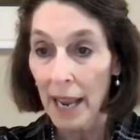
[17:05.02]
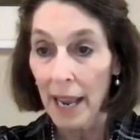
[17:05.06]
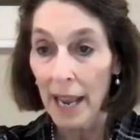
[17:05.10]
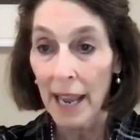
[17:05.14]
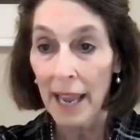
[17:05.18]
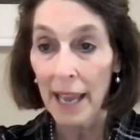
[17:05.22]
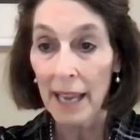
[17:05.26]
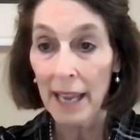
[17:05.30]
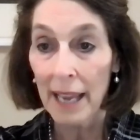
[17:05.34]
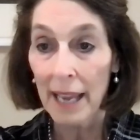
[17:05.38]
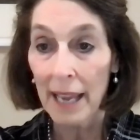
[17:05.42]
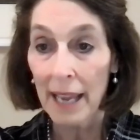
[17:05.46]

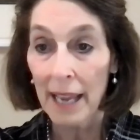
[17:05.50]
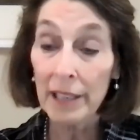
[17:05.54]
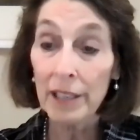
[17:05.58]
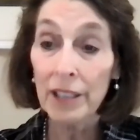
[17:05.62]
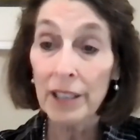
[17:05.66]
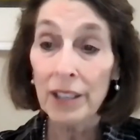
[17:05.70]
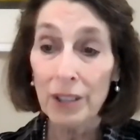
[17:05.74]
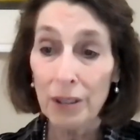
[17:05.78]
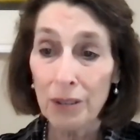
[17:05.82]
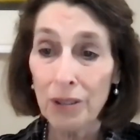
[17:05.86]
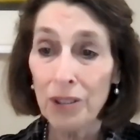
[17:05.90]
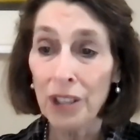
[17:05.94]
And I made a
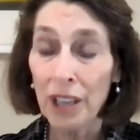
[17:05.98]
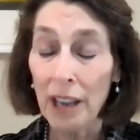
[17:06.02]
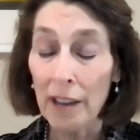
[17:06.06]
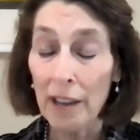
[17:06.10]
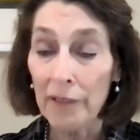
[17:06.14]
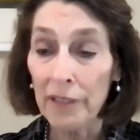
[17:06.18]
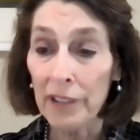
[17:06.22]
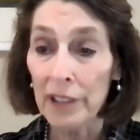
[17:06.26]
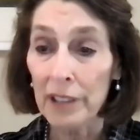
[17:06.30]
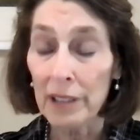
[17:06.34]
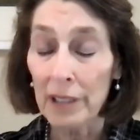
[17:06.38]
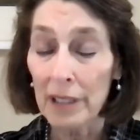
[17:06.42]
huge
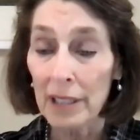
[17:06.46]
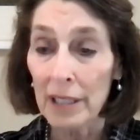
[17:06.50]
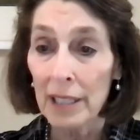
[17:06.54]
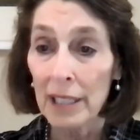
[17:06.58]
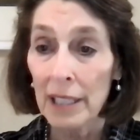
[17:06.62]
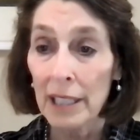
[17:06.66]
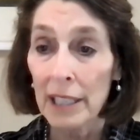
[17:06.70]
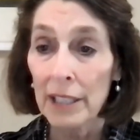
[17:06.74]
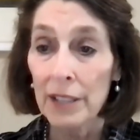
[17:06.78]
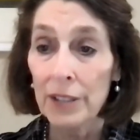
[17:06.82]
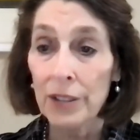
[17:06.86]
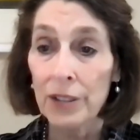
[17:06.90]
effort
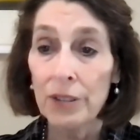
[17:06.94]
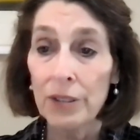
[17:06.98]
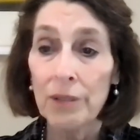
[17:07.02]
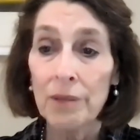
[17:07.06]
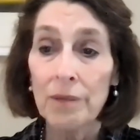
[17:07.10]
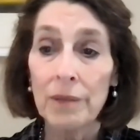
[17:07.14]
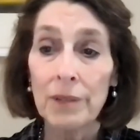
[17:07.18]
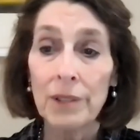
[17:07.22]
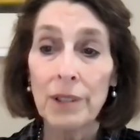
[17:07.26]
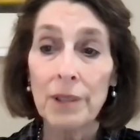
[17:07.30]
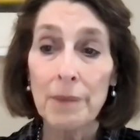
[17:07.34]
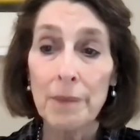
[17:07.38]

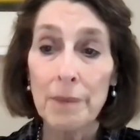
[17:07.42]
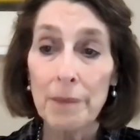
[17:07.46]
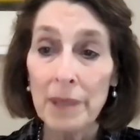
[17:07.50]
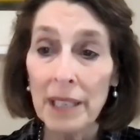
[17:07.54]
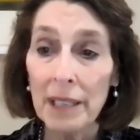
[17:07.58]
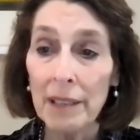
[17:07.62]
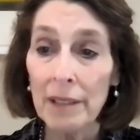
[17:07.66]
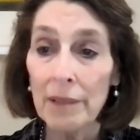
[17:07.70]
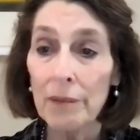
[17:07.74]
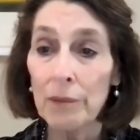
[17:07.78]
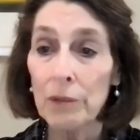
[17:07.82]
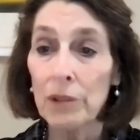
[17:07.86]
to
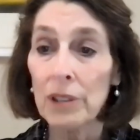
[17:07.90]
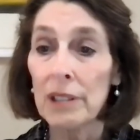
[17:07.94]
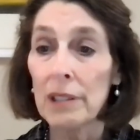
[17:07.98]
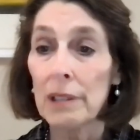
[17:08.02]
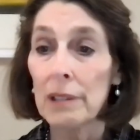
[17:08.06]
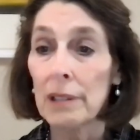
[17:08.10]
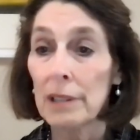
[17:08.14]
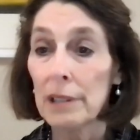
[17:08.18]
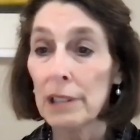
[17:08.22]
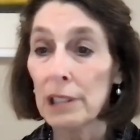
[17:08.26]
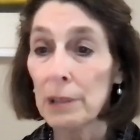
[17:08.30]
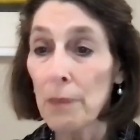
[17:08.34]
meet with
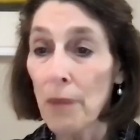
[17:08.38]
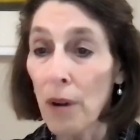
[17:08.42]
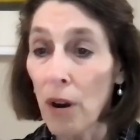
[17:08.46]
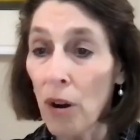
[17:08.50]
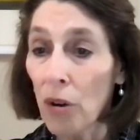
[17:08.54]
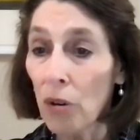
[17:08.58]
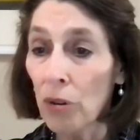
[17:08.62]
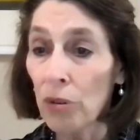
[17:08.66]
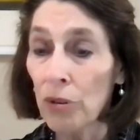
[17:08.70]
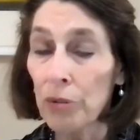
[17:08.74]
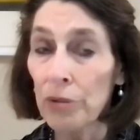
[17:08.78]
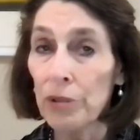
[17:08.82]

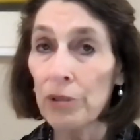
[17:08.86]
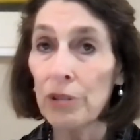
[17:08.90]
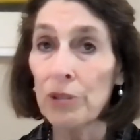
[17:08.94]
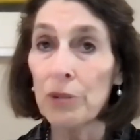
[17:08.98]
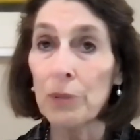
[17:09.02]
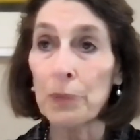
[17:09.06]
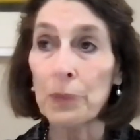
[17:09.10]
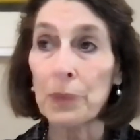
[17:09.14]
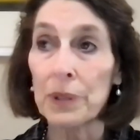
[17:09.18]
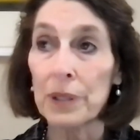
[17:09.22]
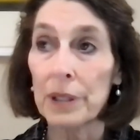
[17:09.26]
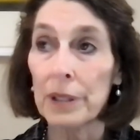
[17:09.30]
small
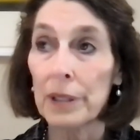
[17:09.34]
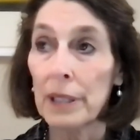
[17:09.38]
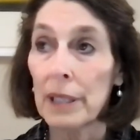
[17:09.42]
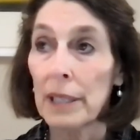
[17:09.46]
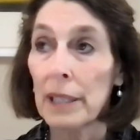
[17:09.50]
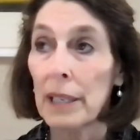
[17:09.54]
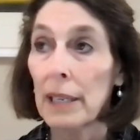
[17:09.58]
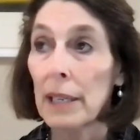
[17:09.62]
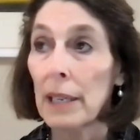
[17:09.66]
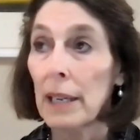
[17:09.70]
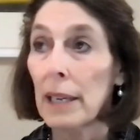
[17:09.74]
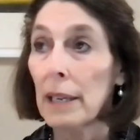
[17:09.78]
groups
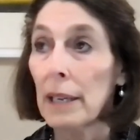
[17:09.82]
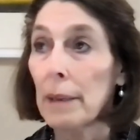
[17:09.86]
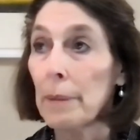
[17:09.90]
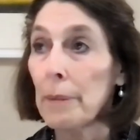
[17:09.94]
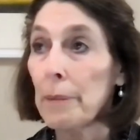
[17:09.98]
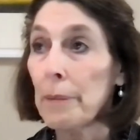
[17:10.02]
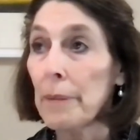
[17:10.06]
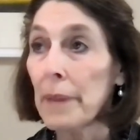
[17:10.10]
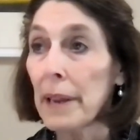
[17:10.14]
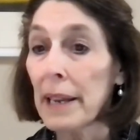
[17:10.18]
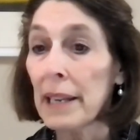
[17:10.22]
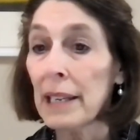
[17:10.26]

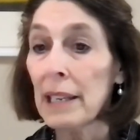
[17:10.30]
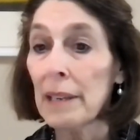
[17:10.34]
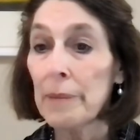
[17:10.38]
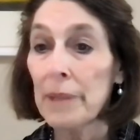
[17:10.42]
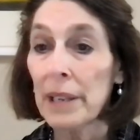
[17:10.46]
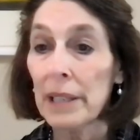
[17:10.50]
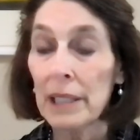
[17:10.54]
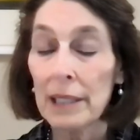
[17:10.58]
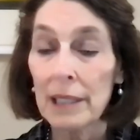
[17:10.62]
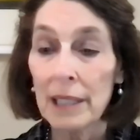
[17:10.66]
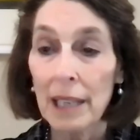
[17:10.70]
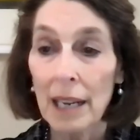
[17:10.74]
many,
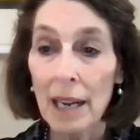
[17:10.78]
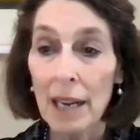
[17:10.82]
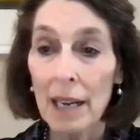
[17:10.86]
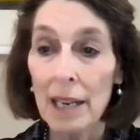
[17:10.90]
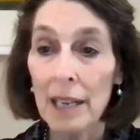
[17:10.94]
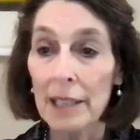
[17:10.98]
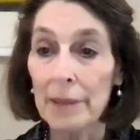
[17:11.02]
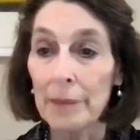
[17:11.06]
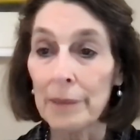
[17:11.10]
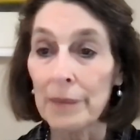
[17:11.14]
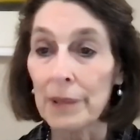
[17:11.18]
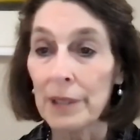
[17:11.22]
many
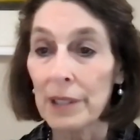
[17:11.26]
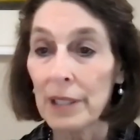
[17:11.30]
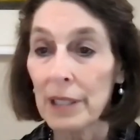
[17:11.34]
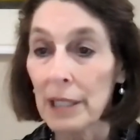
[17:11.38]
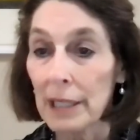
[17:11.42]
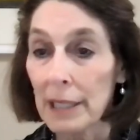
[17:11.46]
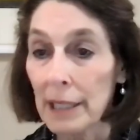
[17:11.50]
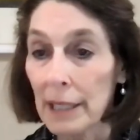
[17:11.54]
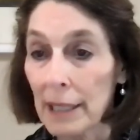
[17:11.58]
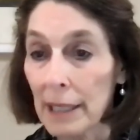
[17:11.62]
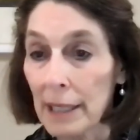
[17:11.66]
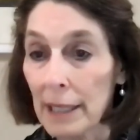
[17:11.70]
times to
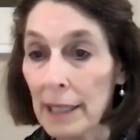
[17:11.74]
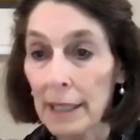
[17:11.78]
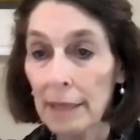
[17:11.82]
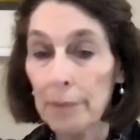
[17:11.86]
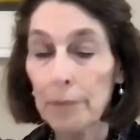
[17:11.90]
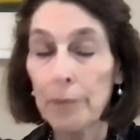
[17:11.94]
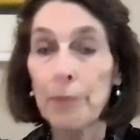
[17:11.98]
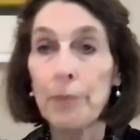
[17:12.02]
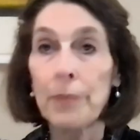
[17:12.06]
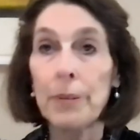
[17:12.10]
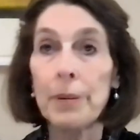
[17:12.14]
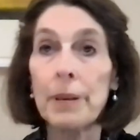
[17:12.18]

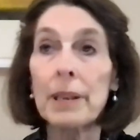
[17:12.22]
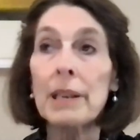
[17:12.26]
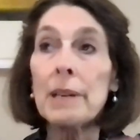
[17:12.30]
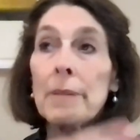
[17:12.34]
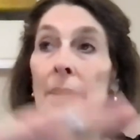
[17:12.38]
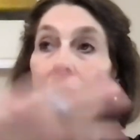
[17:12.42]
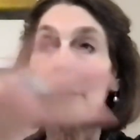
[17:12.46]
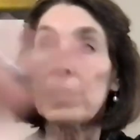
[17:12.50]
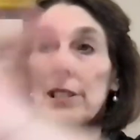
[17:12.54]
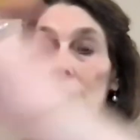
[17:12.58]
pretty much